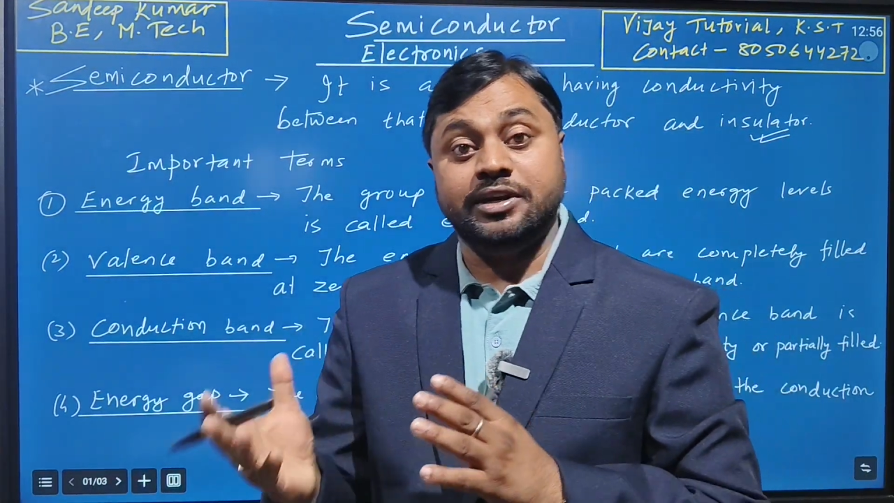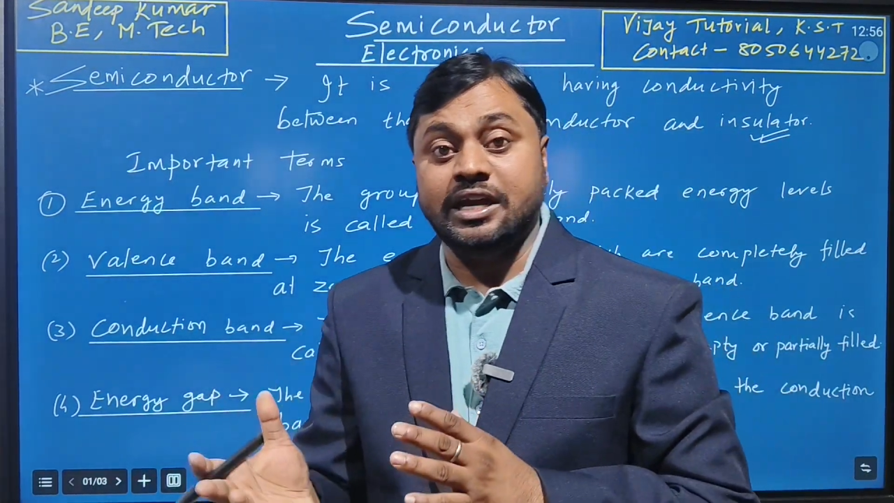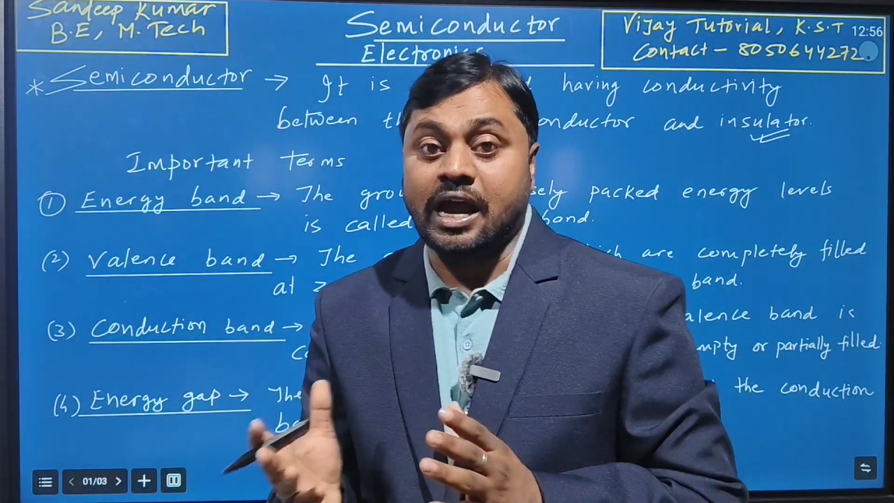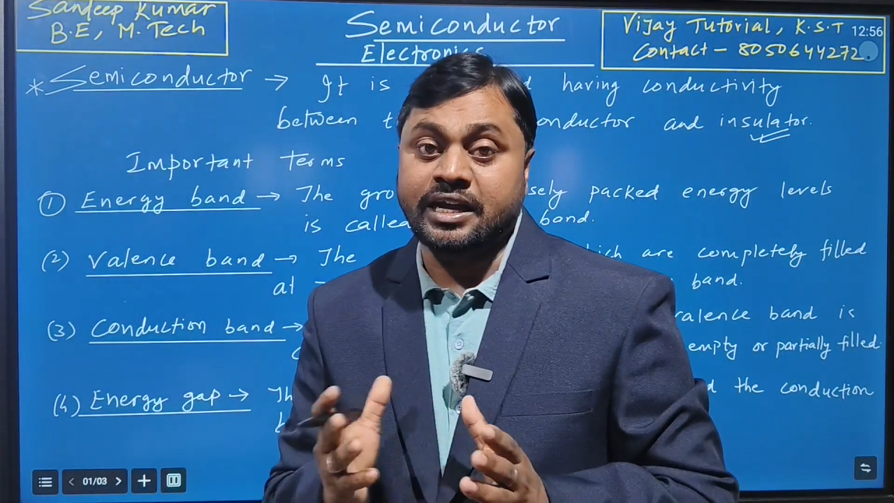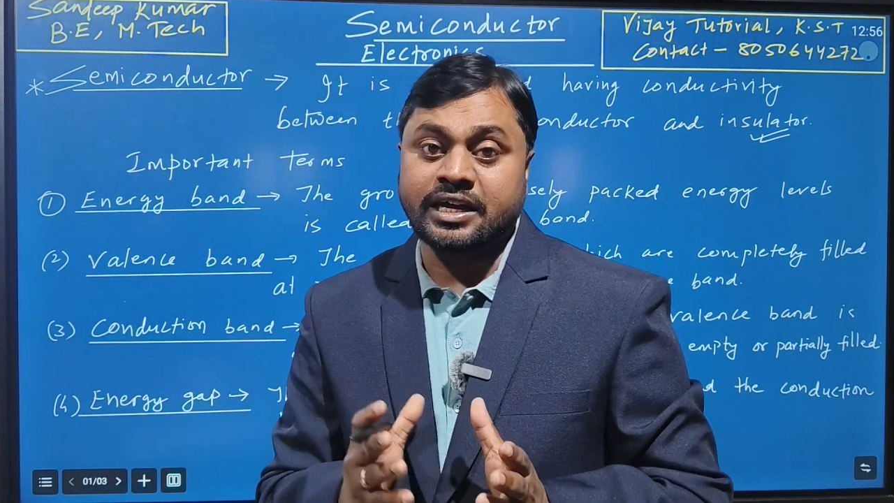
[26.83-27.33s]

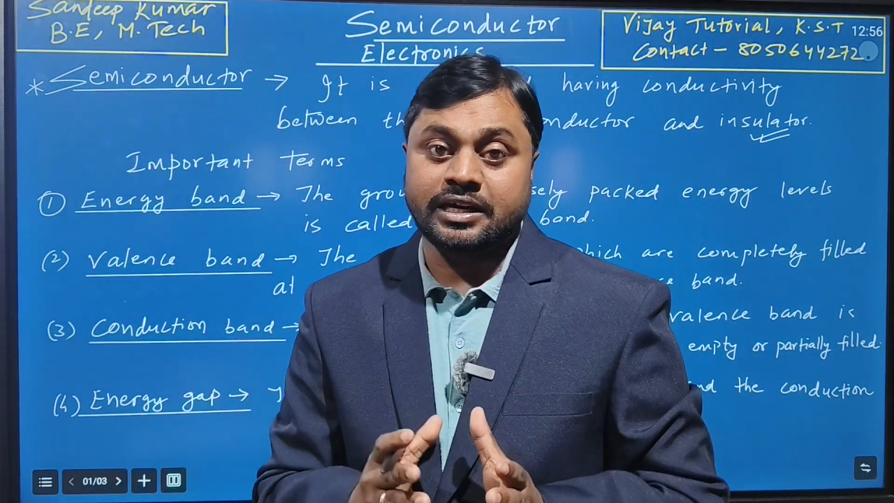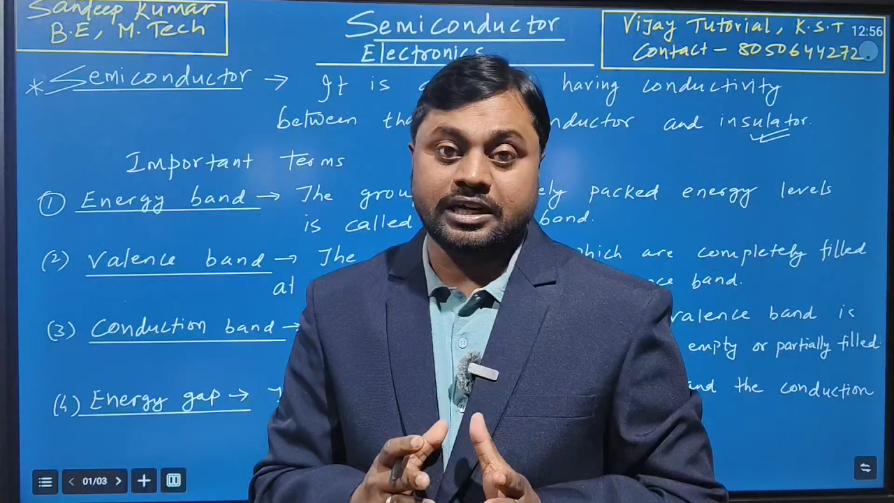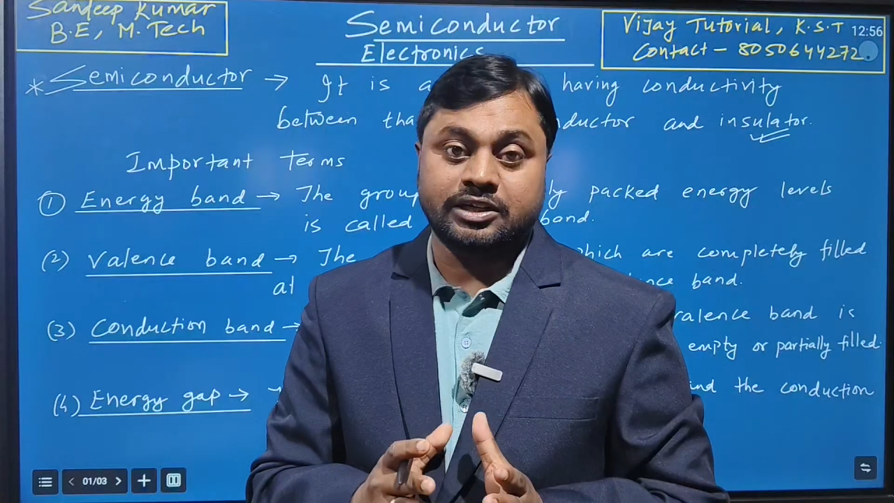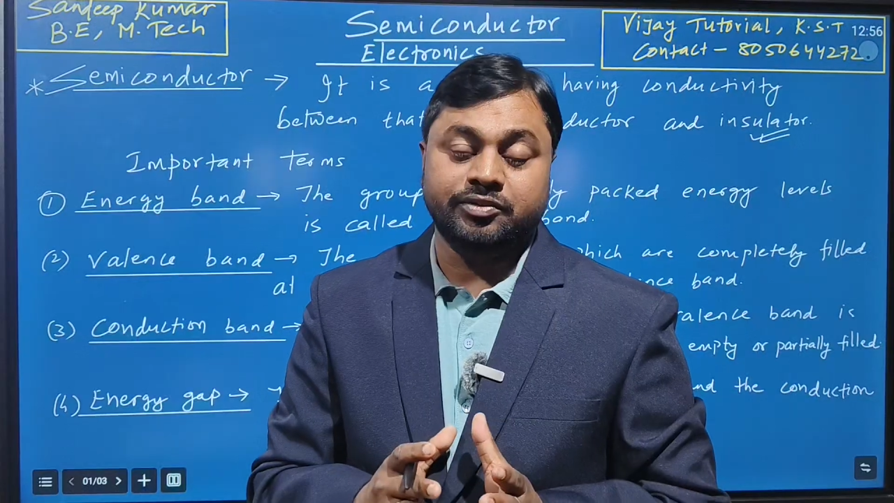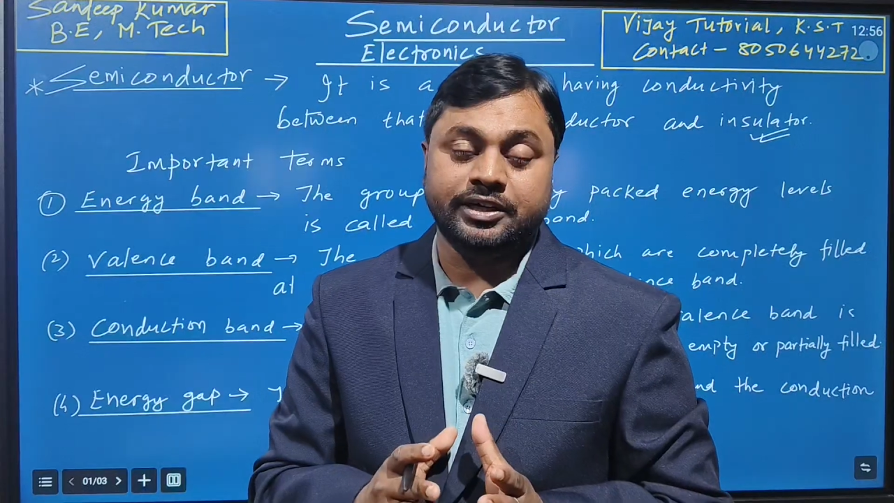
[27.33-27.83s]
very high
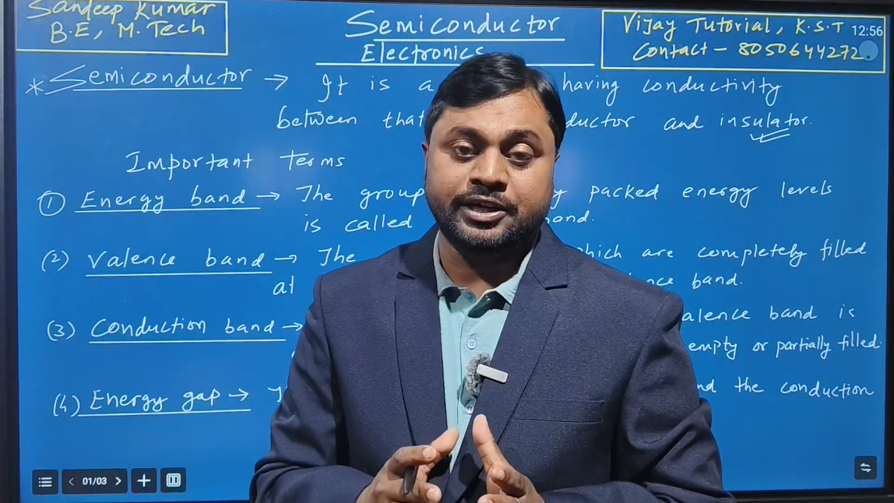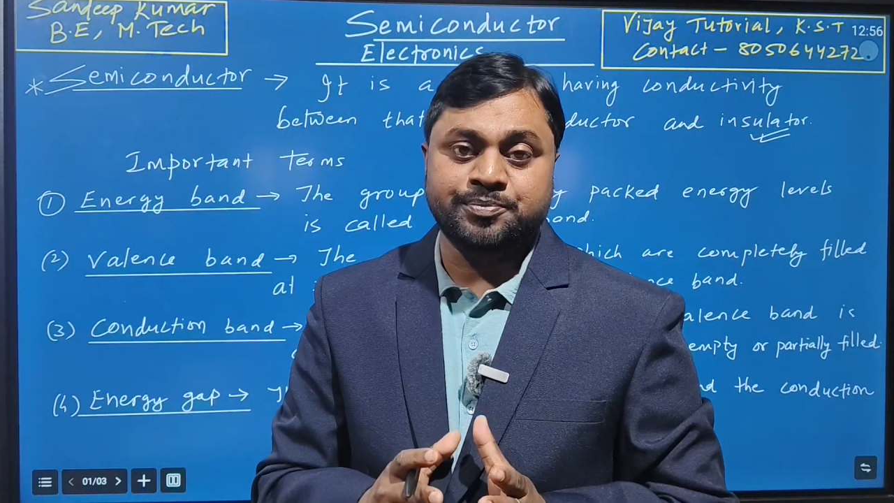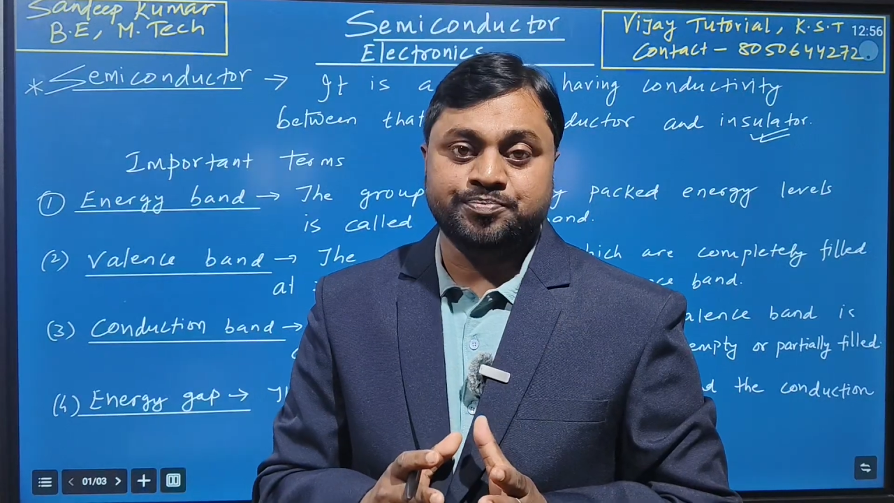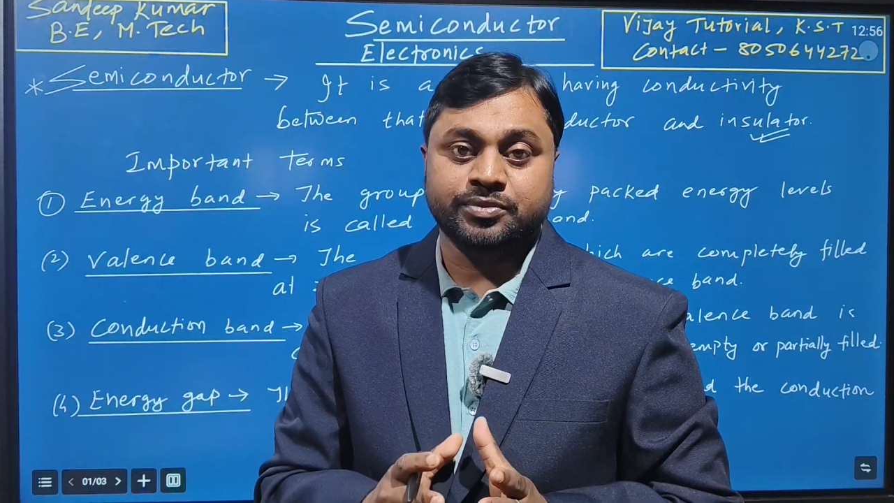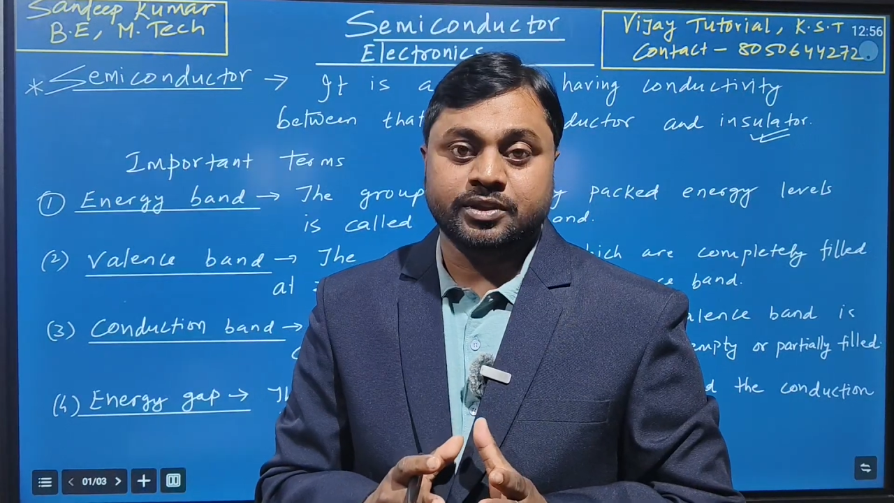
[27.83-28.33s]

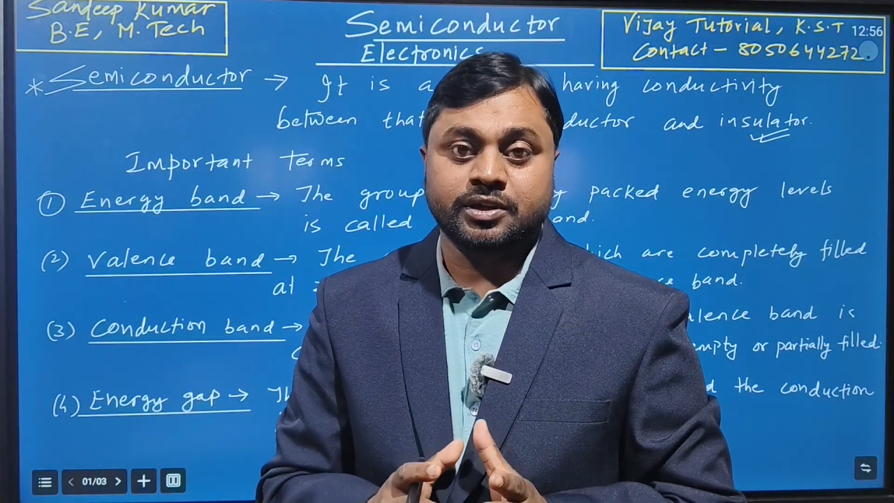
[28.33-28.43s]
conductivity,